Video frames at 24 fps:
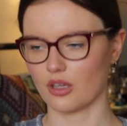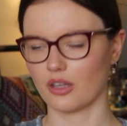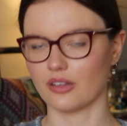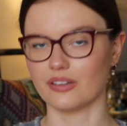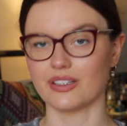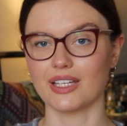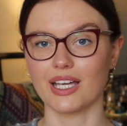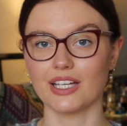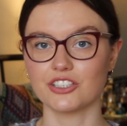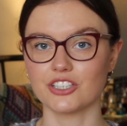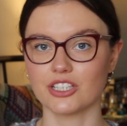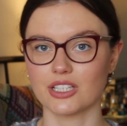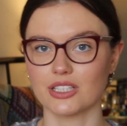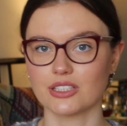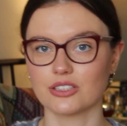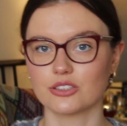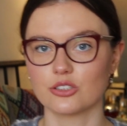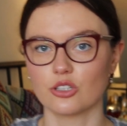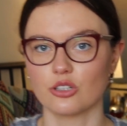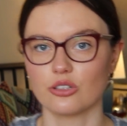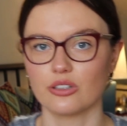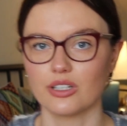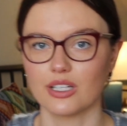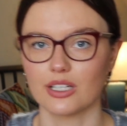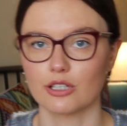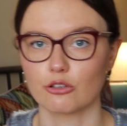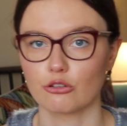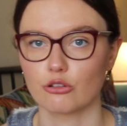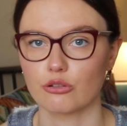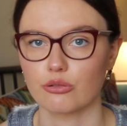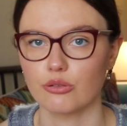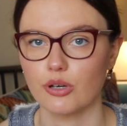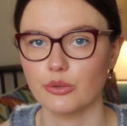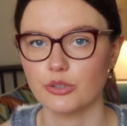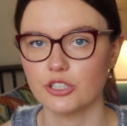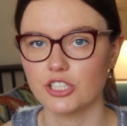The edging is done in
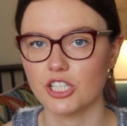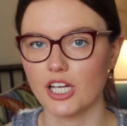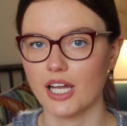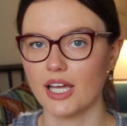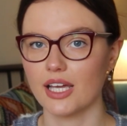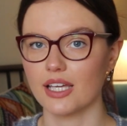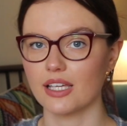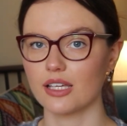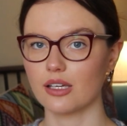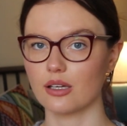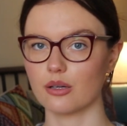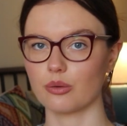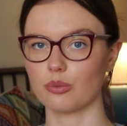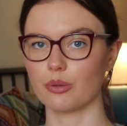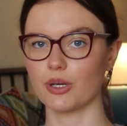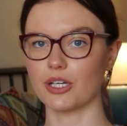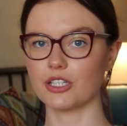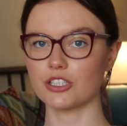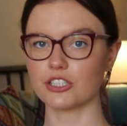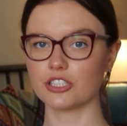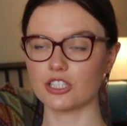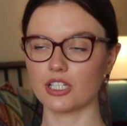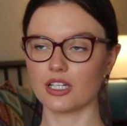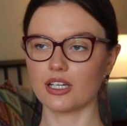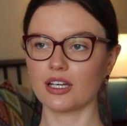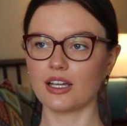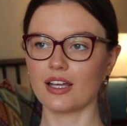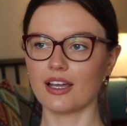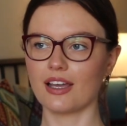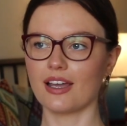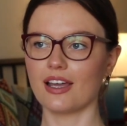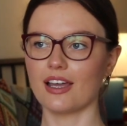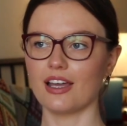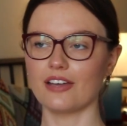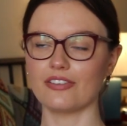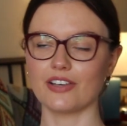crochet, which
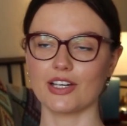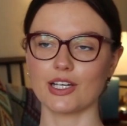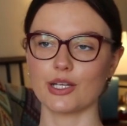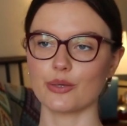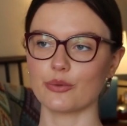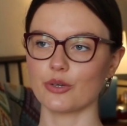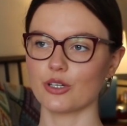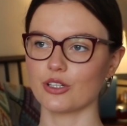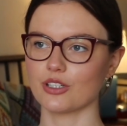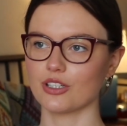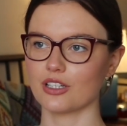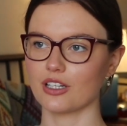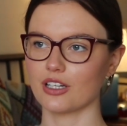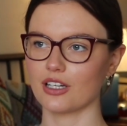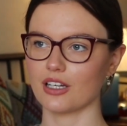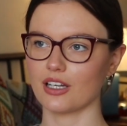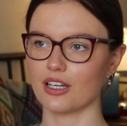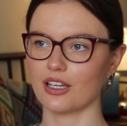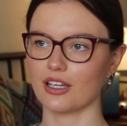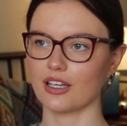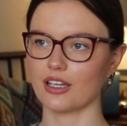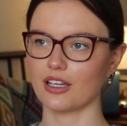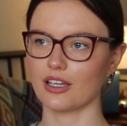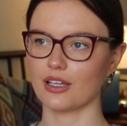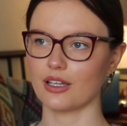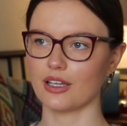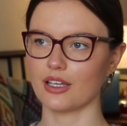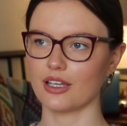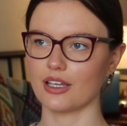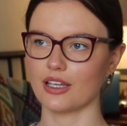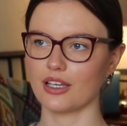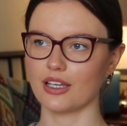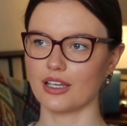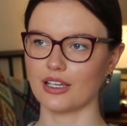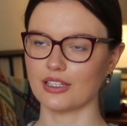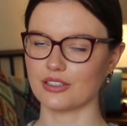if anyone
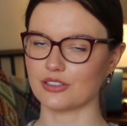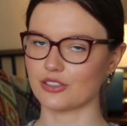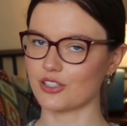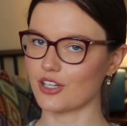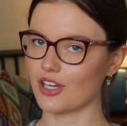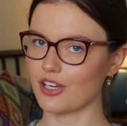is